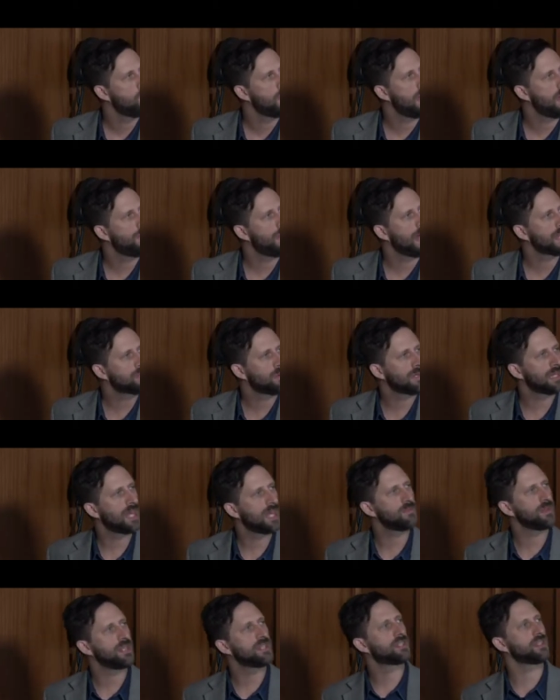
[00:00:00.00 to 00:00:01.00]
And that's what
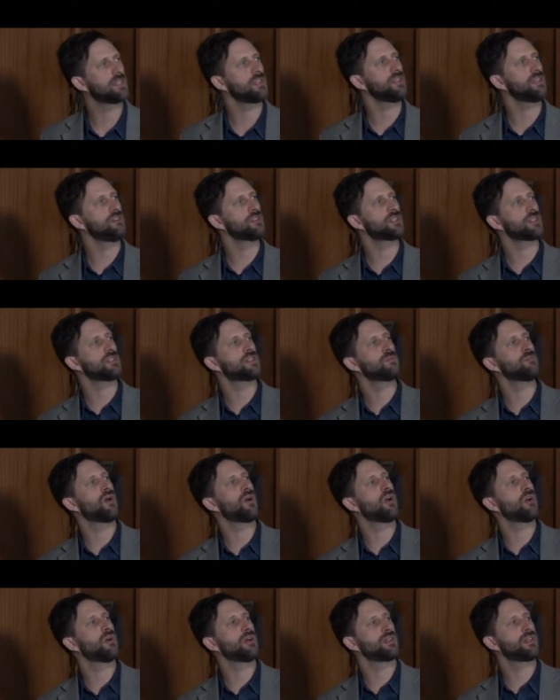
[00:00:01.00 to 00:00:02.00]
led me to
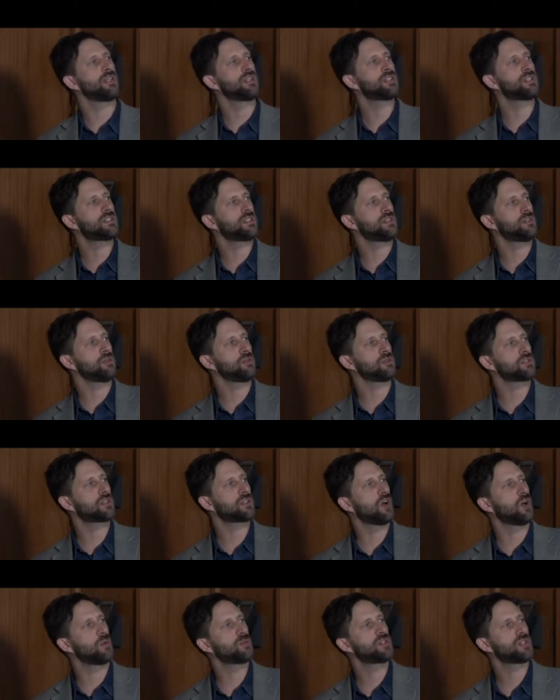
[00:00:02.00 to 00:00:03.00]
borrowing these two
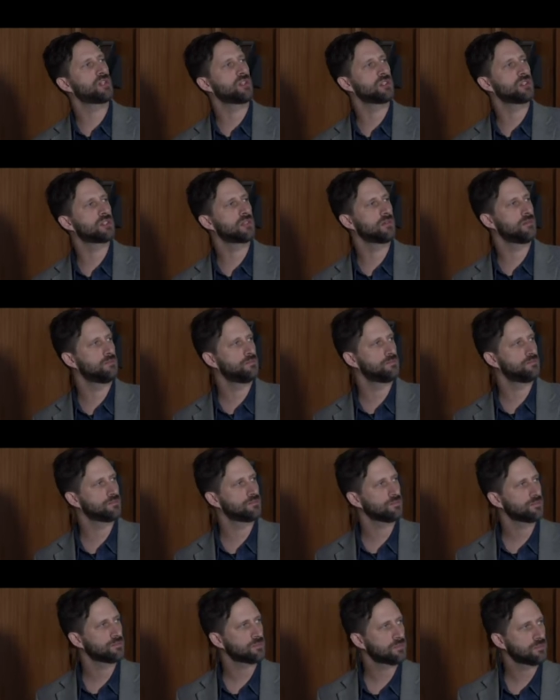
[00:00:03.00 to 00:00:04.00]
sculptures.
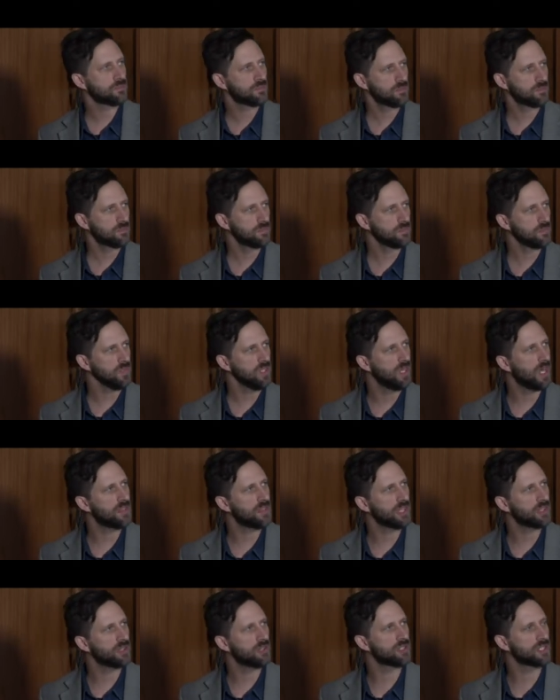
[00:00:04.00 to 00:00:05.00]
I
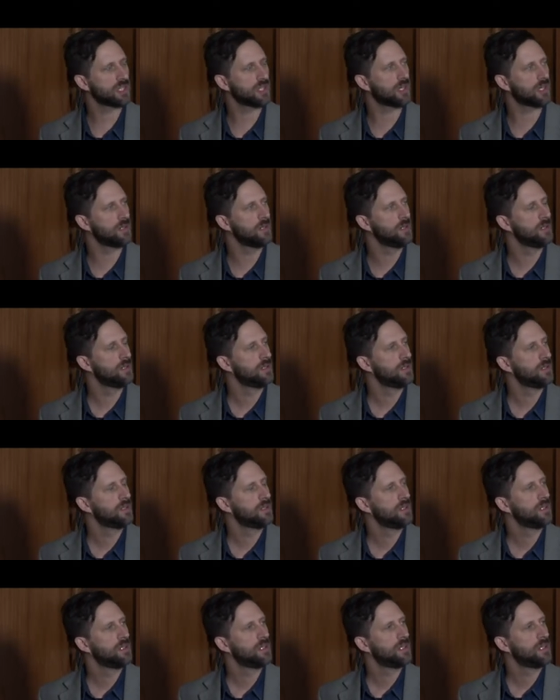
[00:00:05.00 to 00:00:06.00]
think there's a
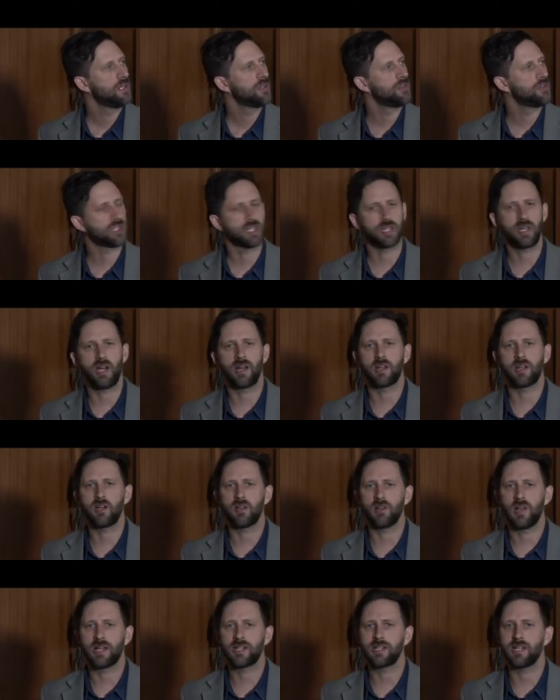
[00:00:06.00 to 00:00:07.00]
kind of
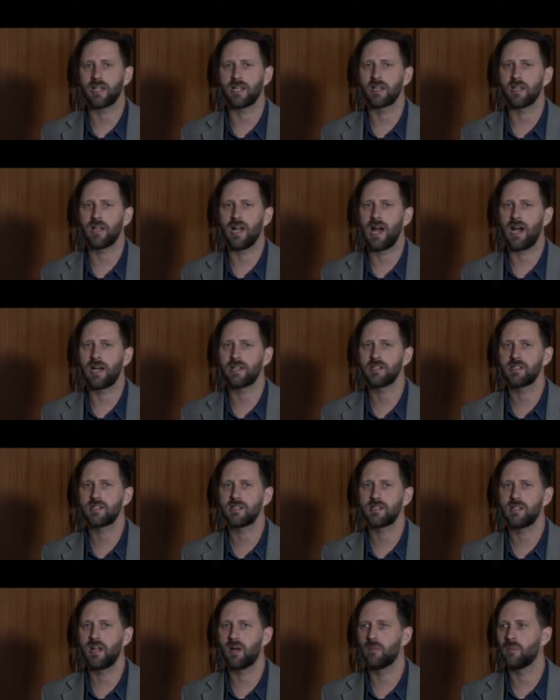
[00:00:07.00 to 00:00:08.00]
collecting class
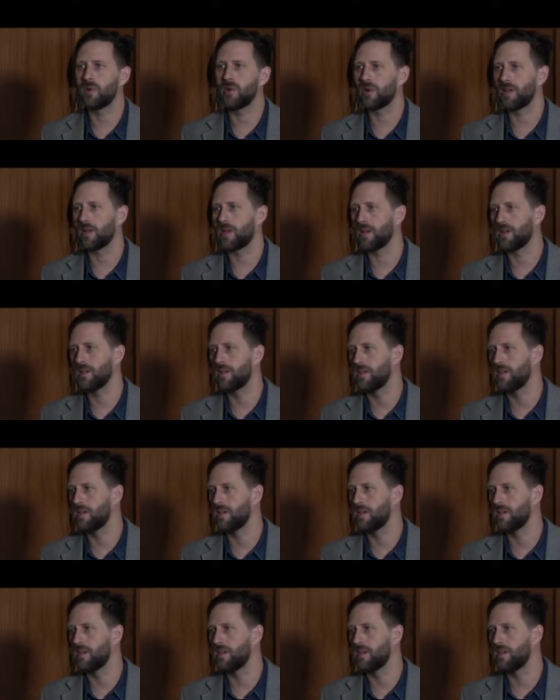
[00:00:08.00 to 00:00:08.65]
in Alberta.